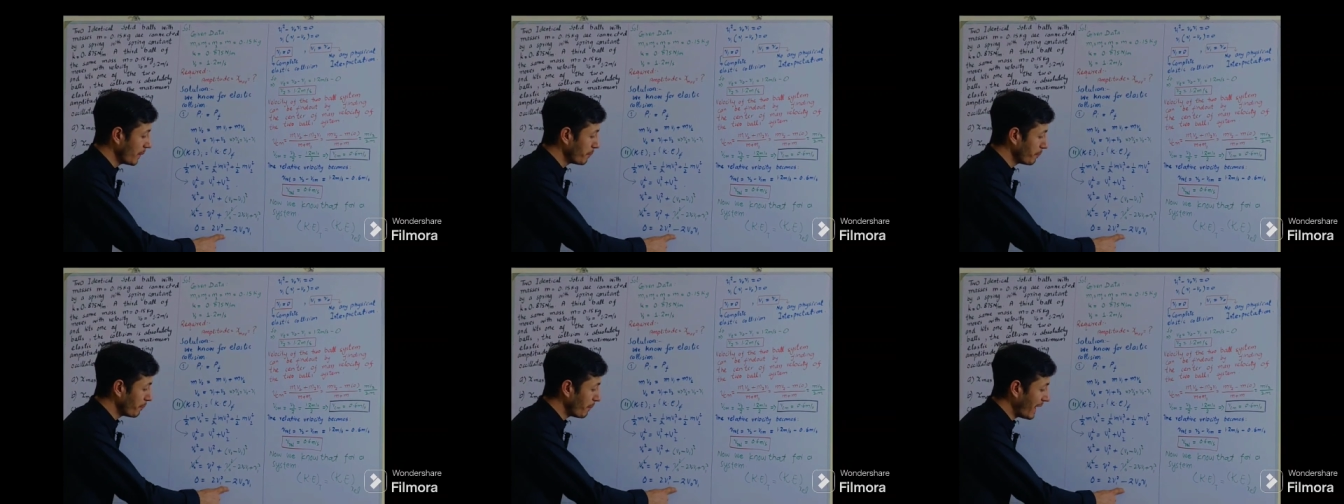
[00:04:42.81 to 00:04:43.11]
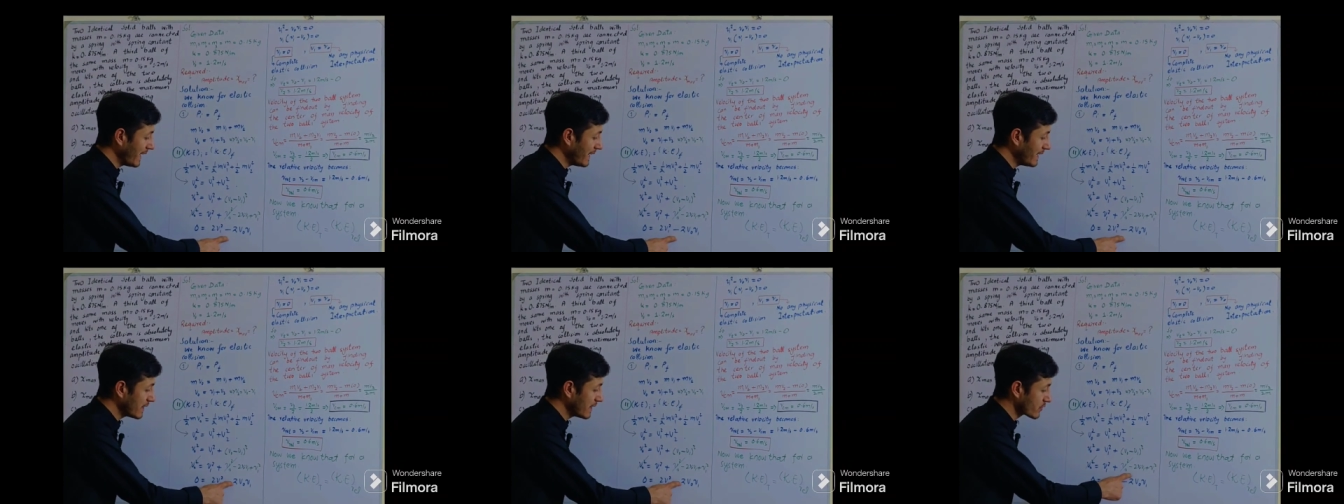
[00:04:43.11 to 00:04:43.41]

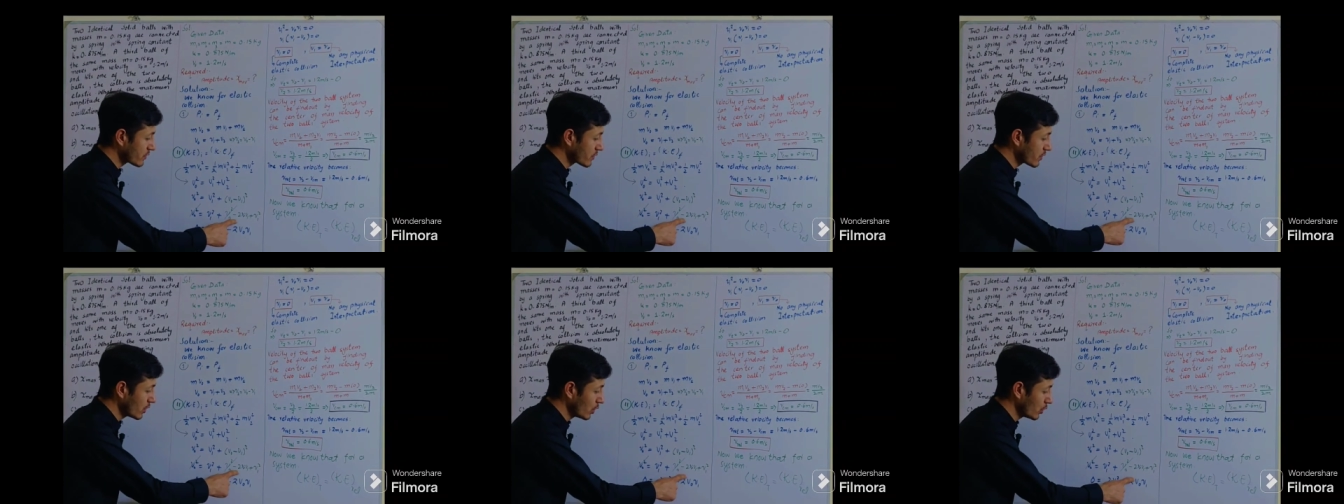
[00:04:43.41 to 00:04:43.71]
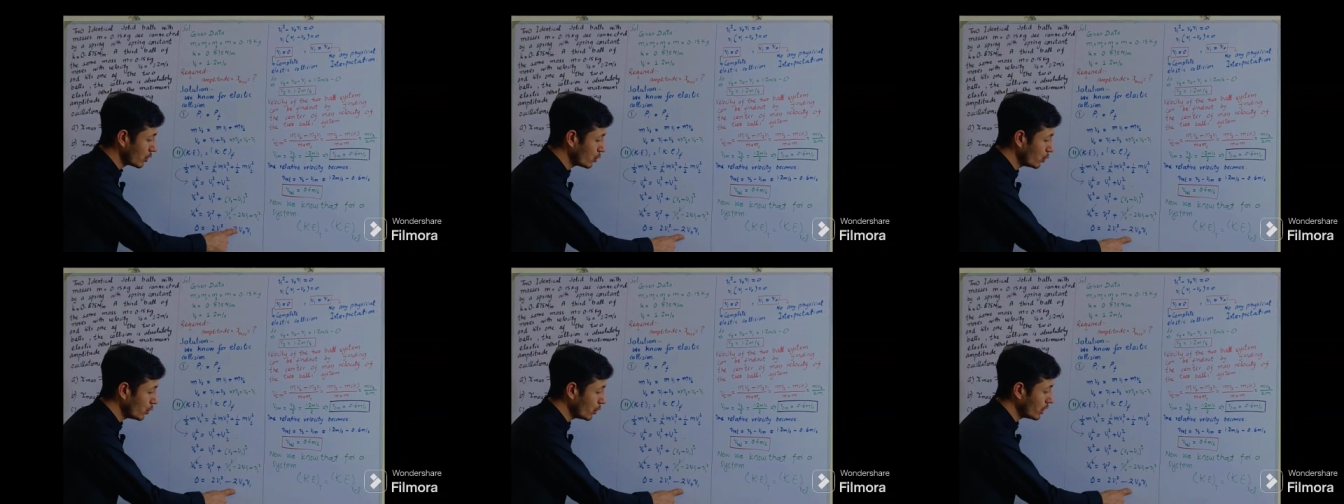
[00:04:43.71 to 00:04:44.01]
minus
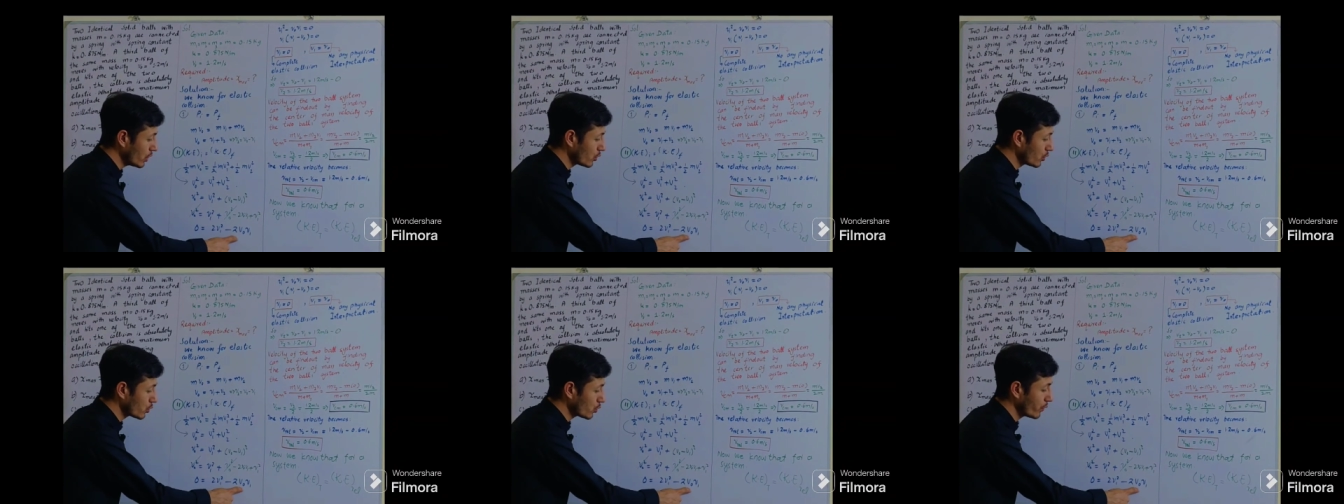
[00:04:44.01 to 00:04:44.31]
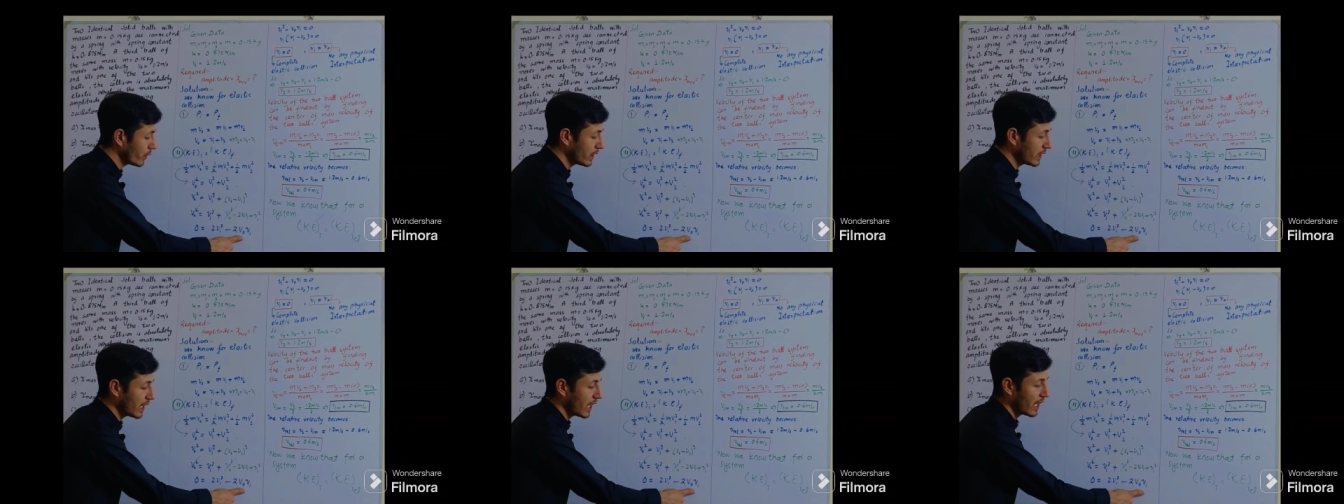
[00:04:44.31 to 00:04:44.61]
2
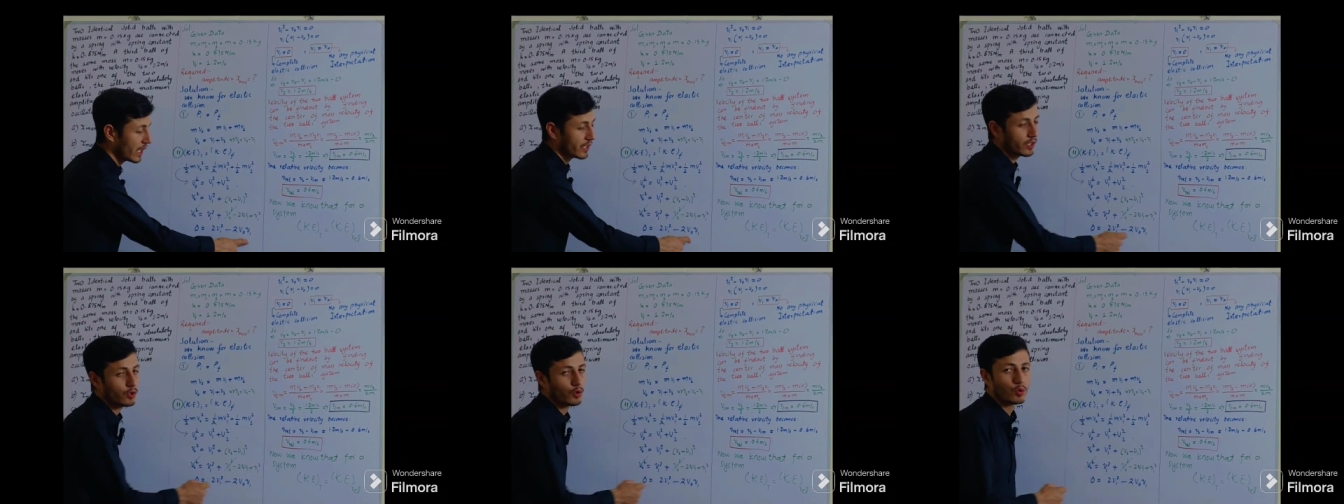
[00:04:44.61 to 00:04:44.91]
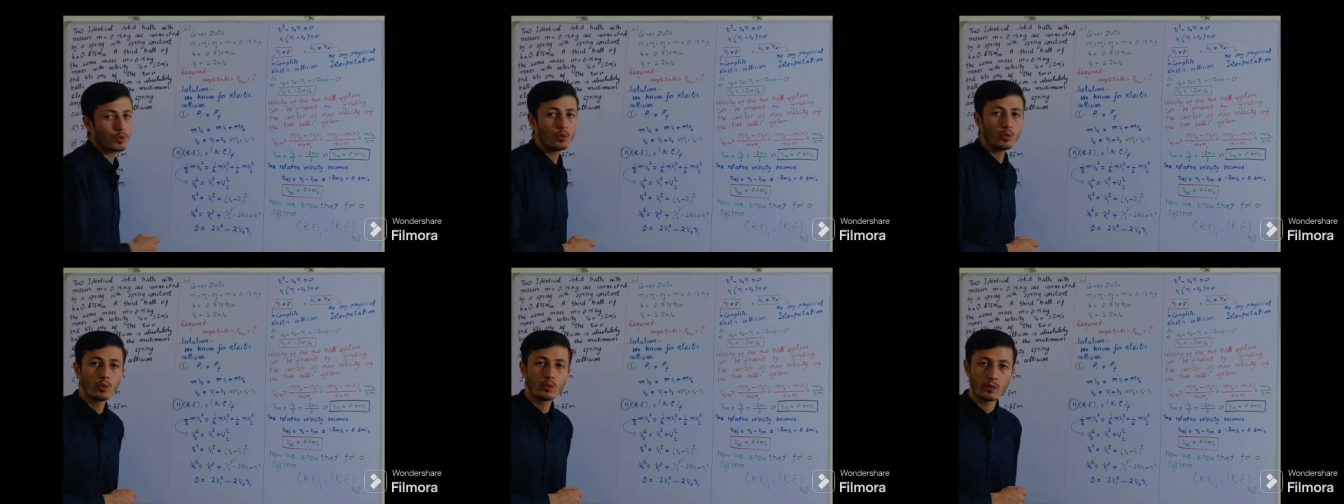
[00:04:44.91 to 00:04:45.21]
into v naught
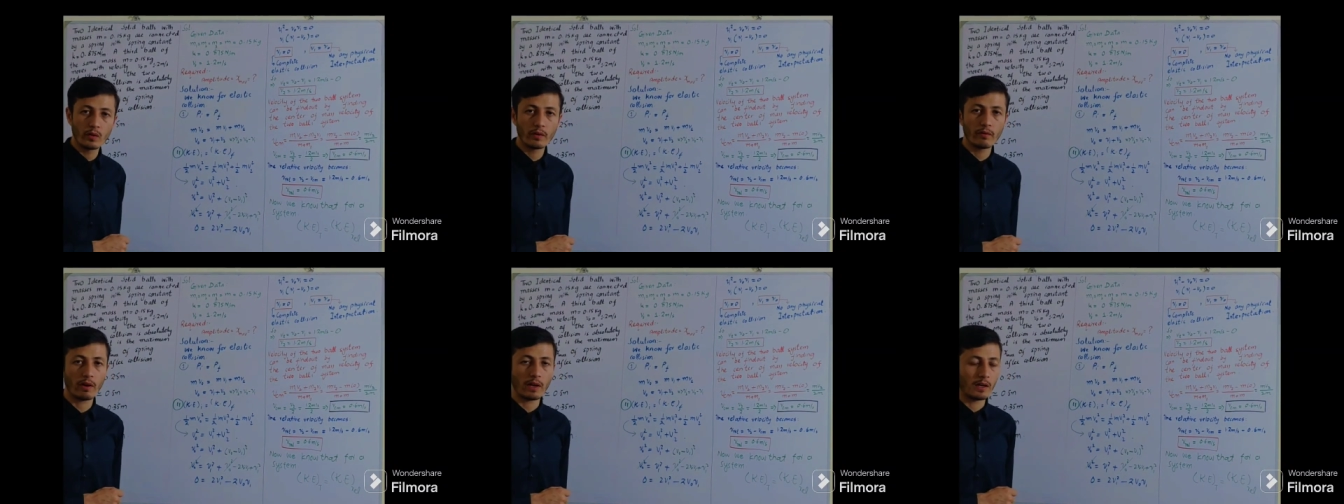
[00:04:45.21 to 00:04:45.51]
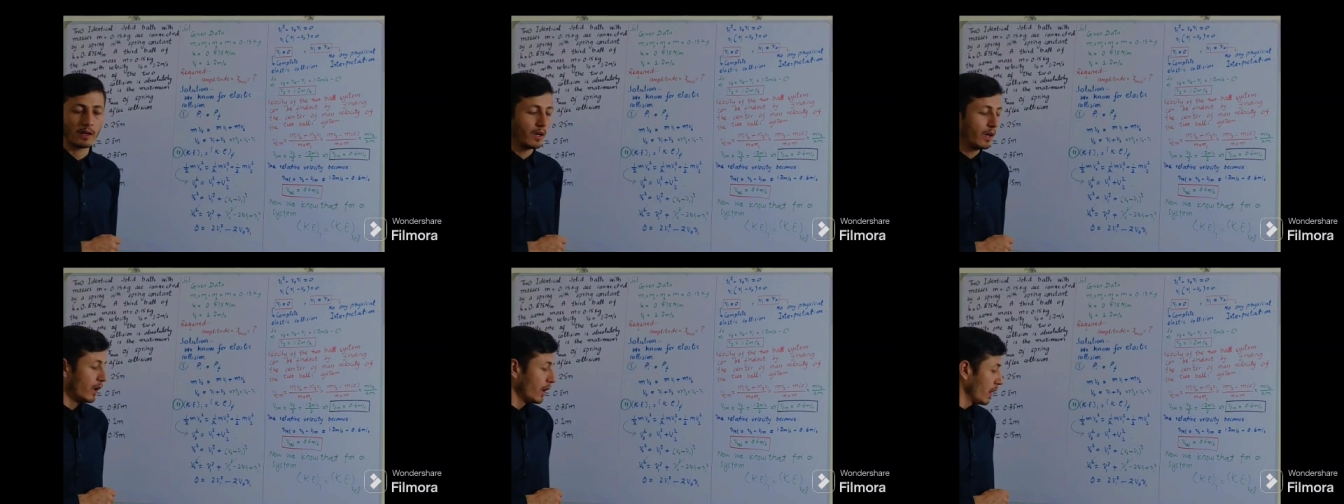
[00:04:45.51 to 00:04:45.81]
into
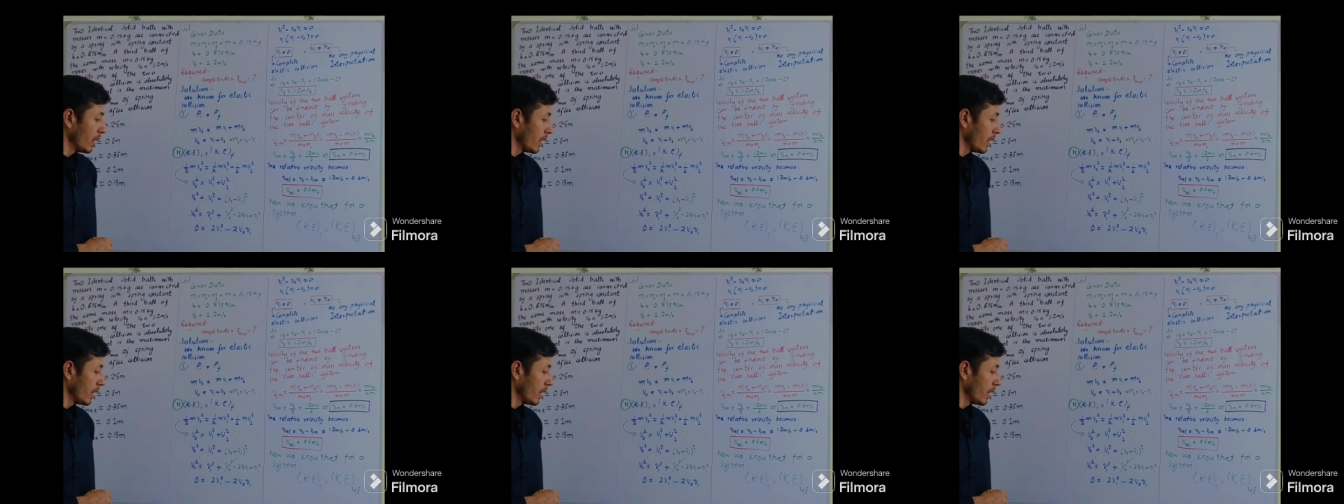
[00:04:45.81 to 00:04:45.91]
v1.